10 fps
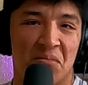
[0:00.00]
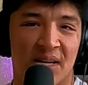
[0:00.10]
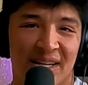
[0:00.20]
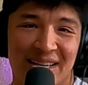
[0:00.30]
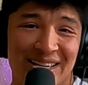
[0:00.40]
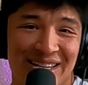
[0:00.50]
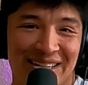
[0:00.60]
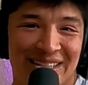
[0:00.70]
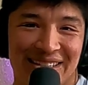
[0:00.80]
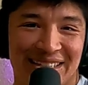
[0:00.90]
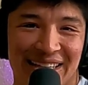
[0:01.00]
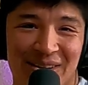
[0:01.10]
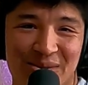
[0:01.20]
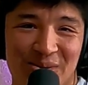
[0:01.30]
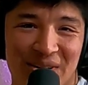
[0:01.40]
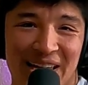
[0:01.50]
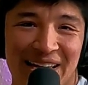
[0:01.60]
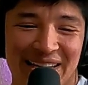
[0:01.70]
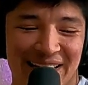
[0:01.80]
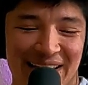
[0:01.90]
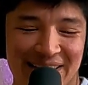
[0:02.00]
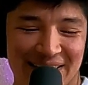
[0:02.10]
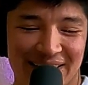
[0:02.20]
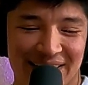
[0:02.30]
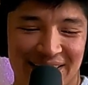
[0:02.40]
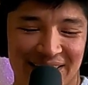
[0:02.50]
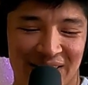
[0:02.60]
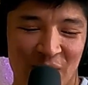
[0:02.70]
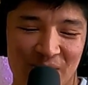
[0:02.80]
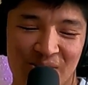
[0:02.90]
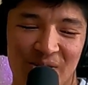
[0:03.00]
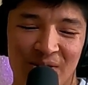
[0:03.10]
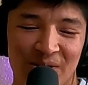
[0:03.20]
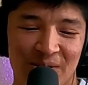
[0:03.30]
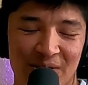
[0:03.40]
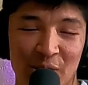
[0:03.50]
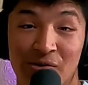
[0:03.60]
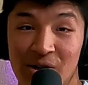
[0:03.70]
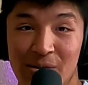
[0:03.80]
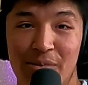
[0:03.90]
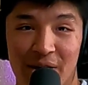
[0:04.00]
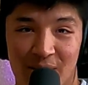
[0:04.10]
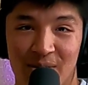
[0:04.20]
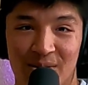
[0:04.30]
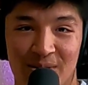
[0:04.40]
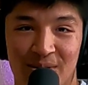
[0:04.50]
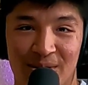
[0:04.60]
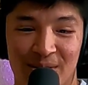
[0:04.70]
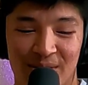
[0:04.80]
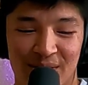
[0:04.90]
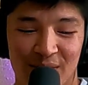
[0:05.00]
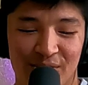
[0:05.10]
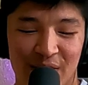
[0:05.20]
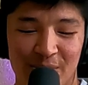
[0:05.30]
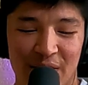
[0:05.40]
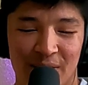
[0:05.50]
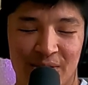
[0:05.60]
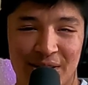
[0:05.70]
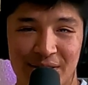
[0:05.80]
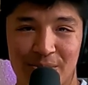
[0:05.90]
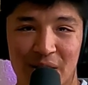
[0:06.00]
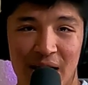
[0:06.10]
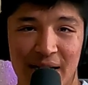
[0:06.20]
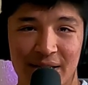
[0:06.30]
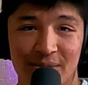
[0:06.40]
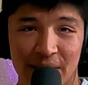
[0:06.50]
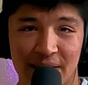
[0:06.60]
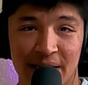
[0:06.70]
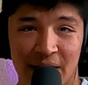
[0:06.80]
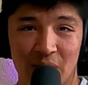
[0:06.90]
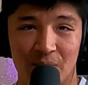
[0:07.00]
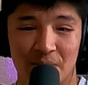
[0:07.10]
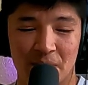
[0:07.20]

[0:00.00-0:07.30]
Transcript: Uh, that was okay, I guess. Co-Star, you've done better. You've done better. Does it apply right now?